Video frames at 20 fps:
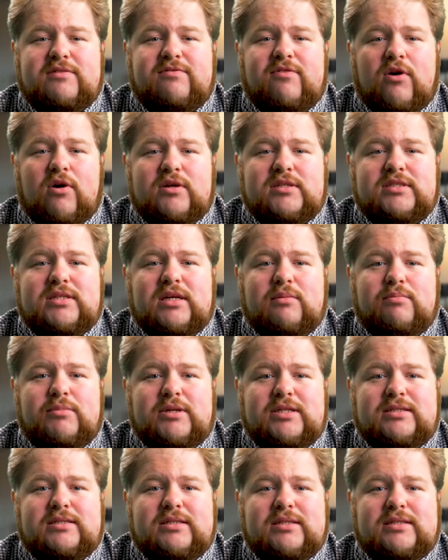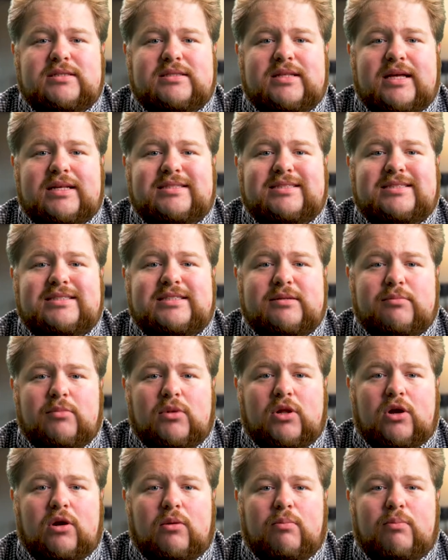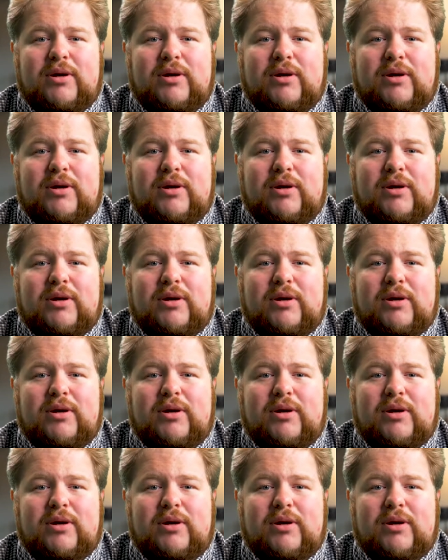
focus on a business that's similar